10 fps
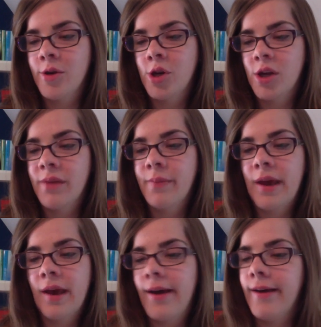Just
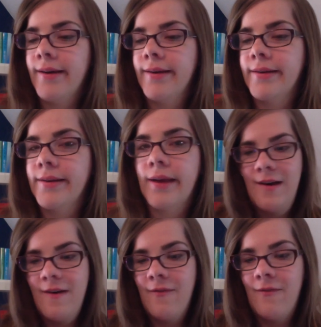because
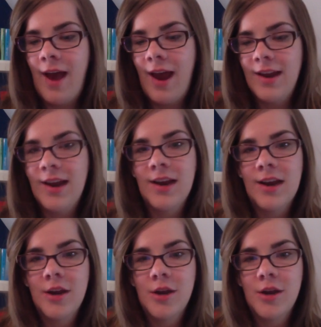finding